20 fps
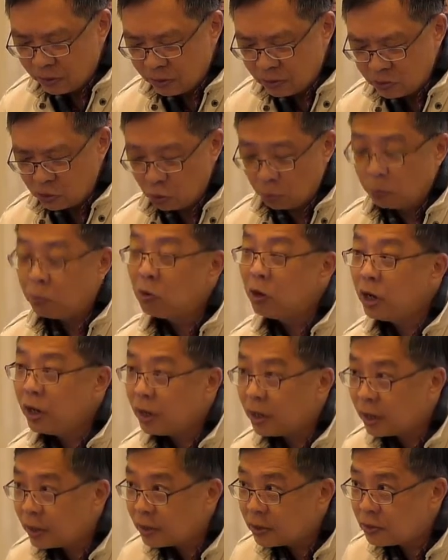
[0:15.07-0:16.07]
So
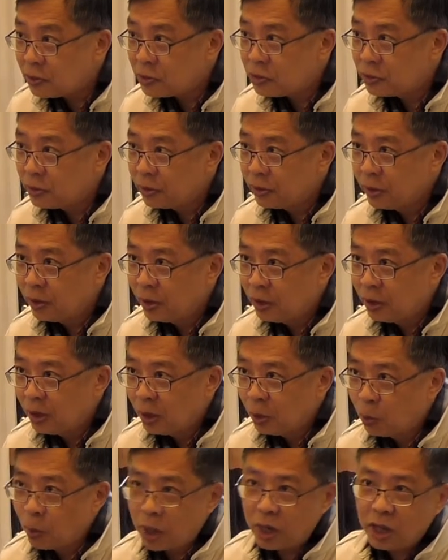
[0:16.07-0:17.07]
prayers.
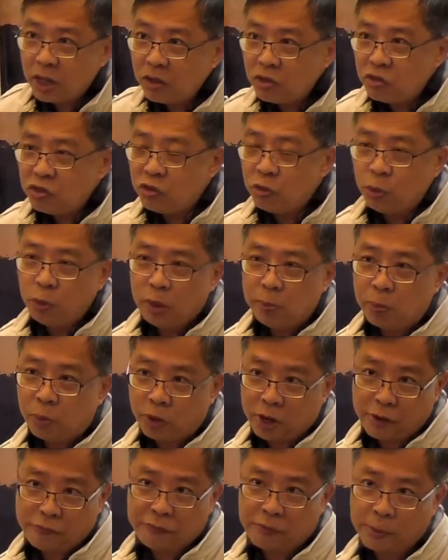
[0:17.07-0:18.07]
What else do we
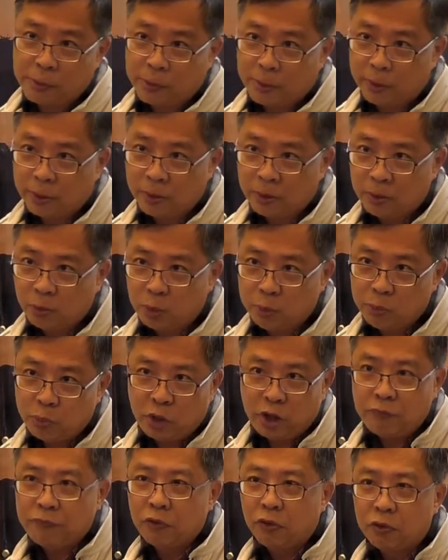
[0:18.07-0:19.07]
pray for? We
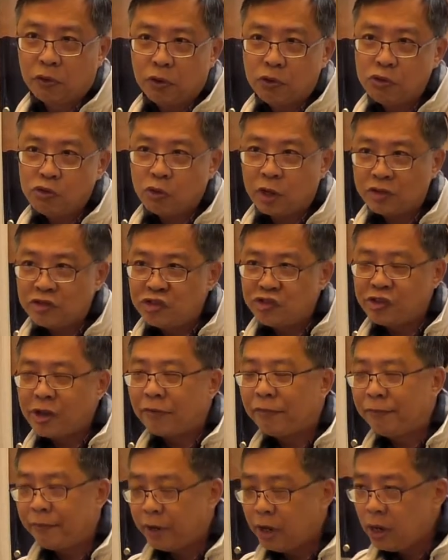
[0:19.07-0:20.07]
pray for those who are
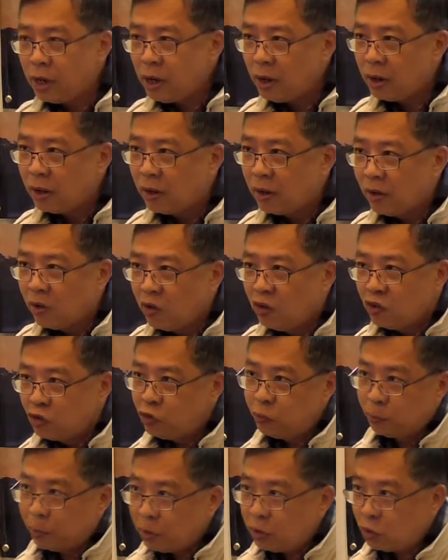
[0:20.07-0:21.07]
suffering
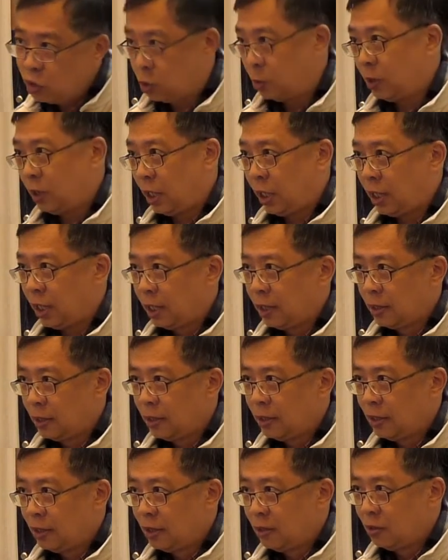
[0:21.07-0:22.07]
spiritually,
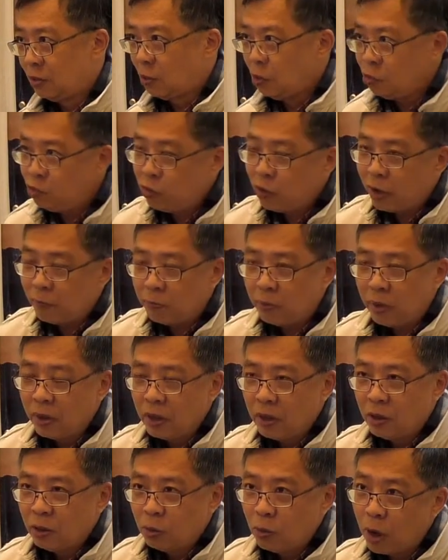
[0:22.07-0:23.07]
those who
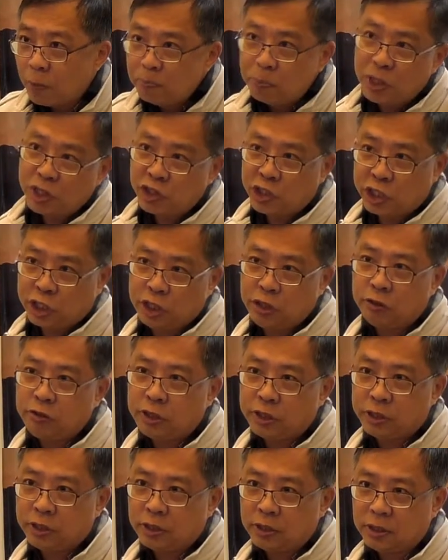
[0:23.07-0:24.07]
are
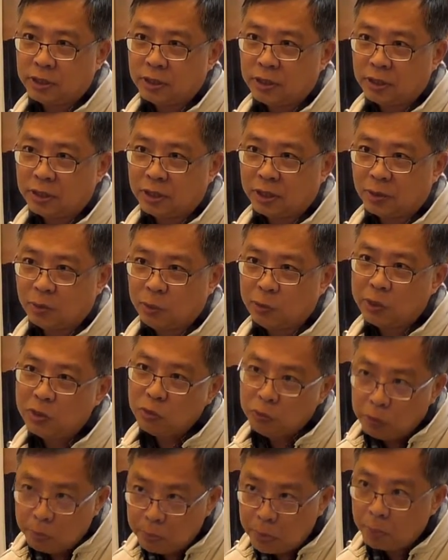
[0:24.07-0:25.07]
persecuted. We want
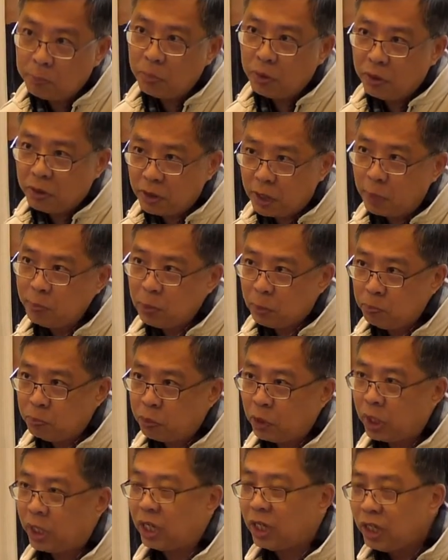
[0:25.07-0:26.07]
to remember them in
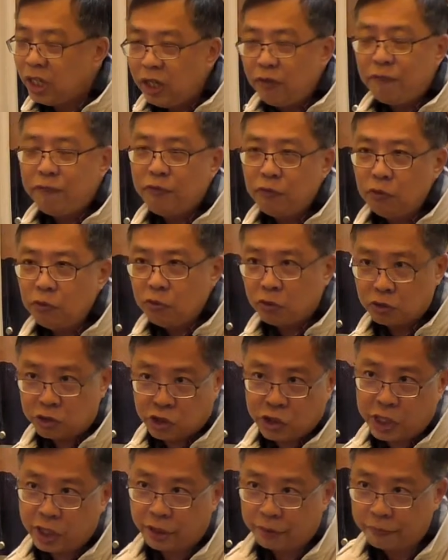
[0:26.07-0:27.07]
prayer. And if you
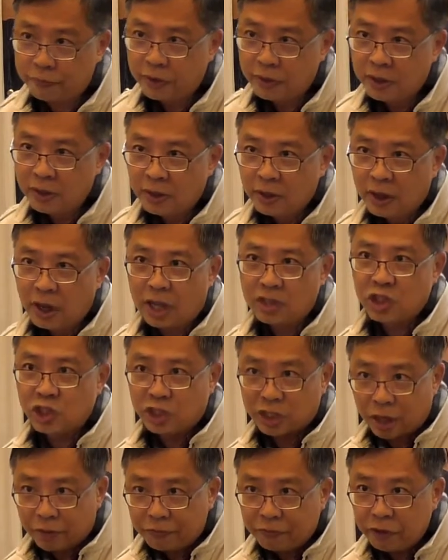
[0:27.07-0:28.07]
yourself are
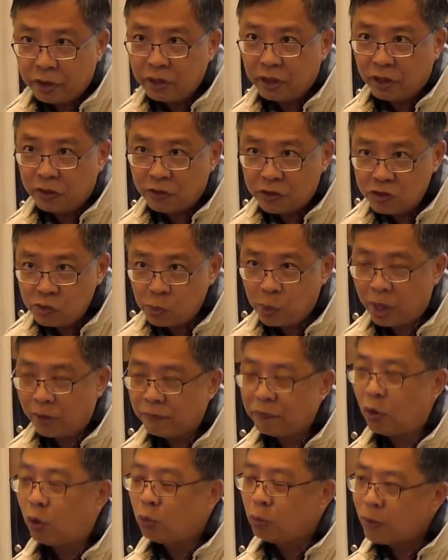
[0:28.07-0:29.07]
suffering in this way
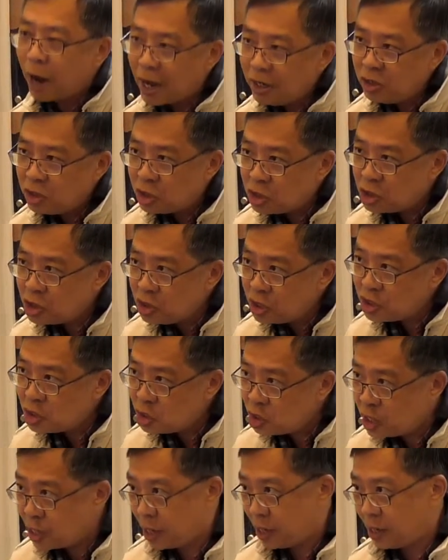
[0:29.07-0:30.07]
for
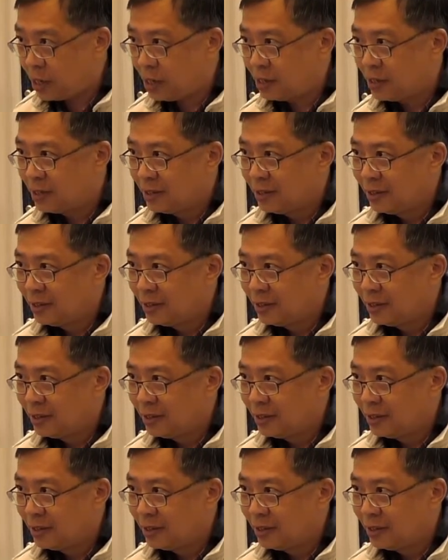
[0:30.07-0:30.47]
righteousness' sake,